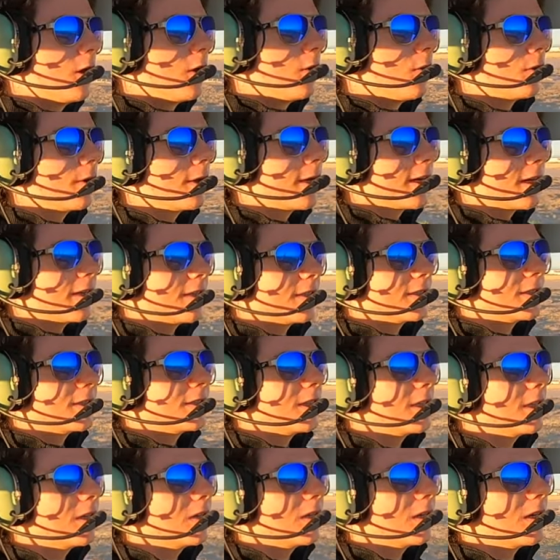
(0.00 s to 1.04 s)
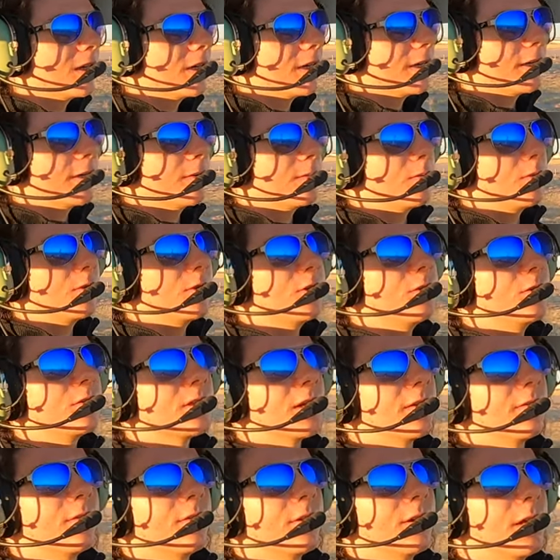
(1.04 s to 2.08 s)
We'll get on the center line, we'll use
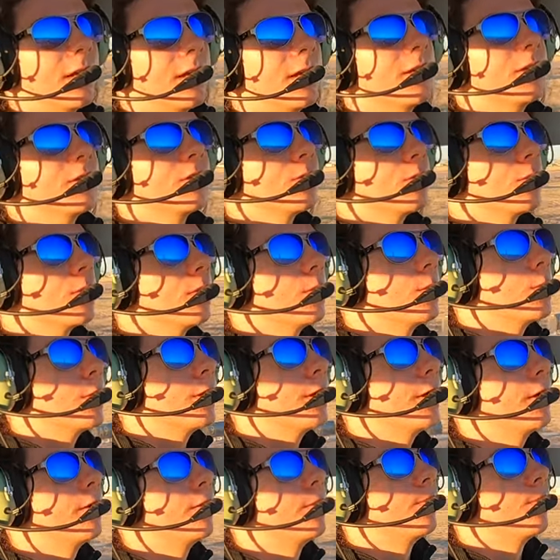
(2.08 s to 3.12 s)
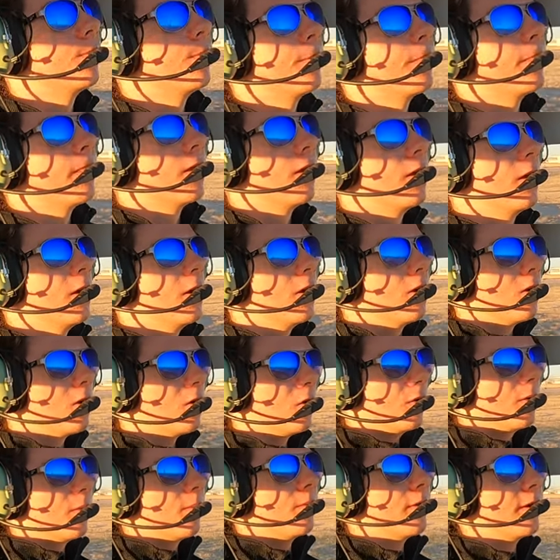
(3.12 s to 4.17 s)
every inch of runway.
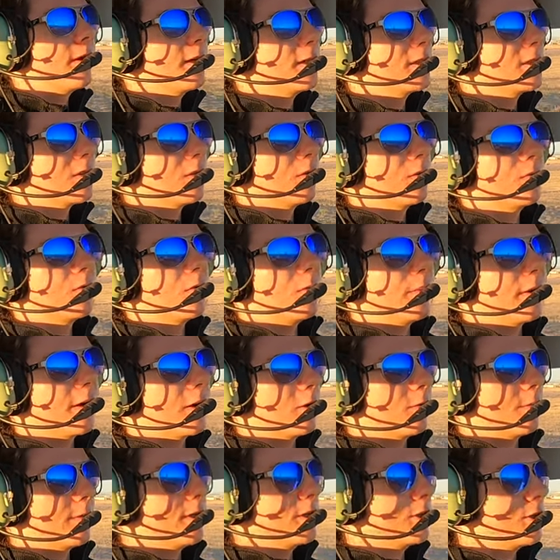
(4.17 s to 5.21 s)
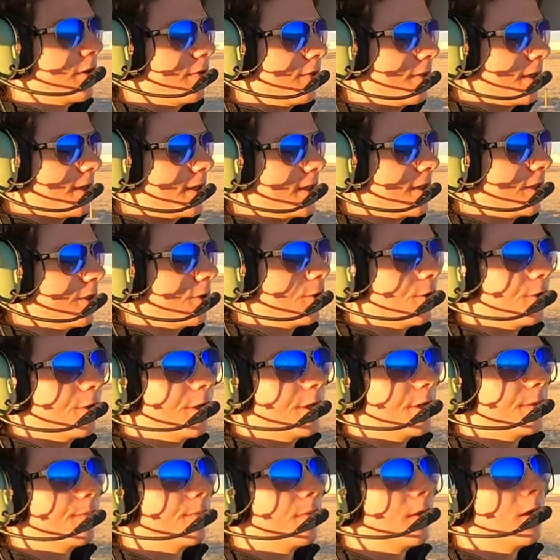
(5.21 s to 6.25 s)
Hold the brakes, go full power, make sure everything's in the
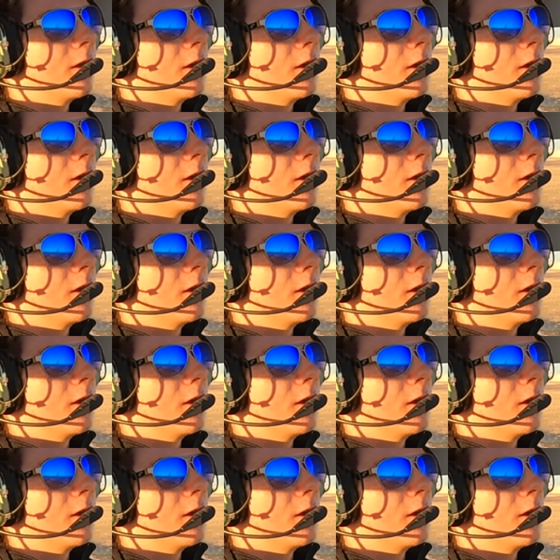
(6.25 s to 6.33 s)
green.